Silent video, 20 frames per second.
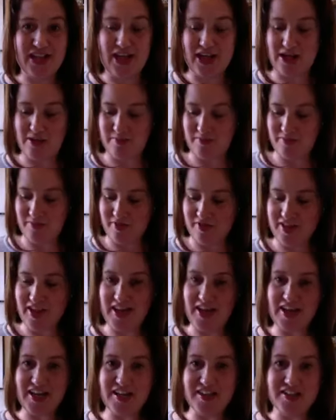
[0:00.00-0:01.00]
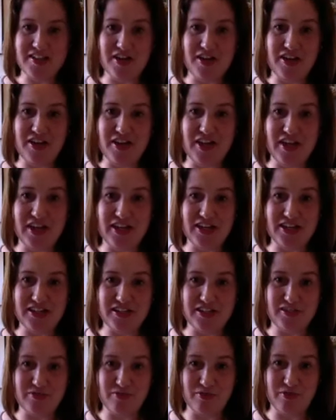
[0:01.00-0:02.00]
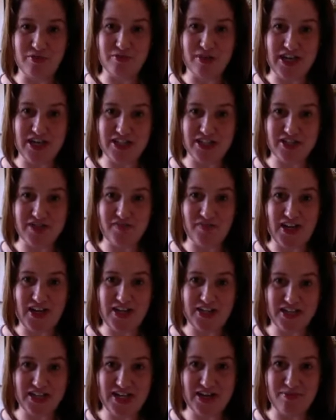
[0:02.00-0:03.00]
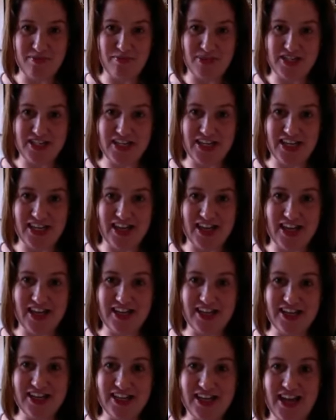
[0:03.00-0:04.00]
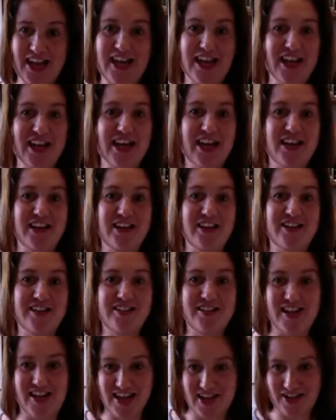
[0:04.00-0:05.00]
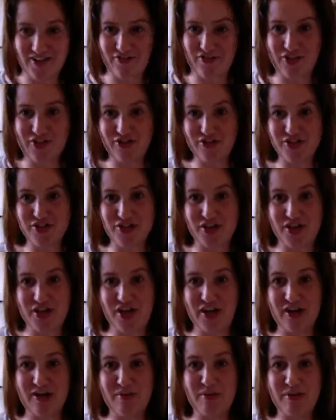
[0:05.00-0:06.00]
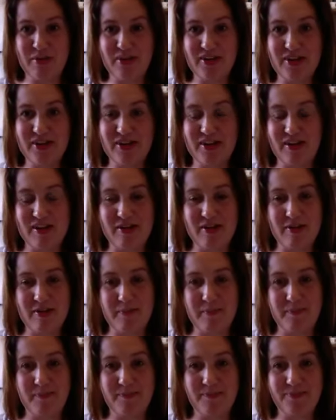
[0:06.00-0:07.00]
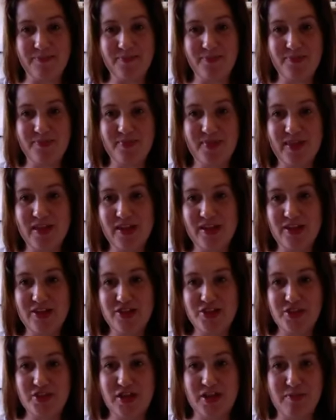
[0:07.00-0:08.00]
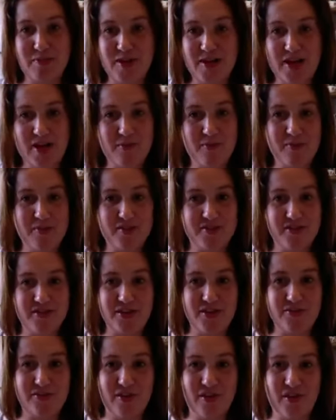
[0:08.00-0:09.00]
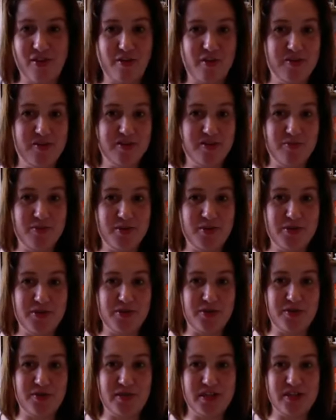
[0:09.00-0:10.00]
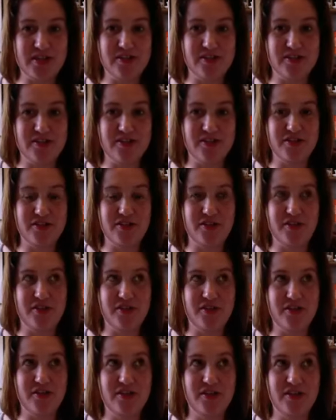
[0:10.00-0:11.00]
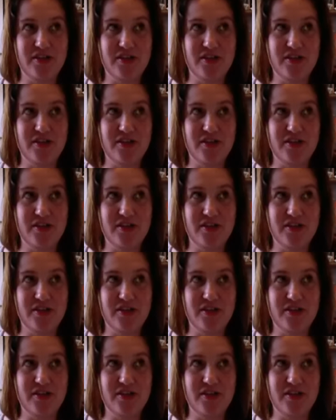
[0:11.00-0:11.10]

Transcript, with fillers: um, setting it so that it will reach Fiji in particular, and then seeing if it'll shoot up, um, shoot up your numbers and your followers and build your audience too.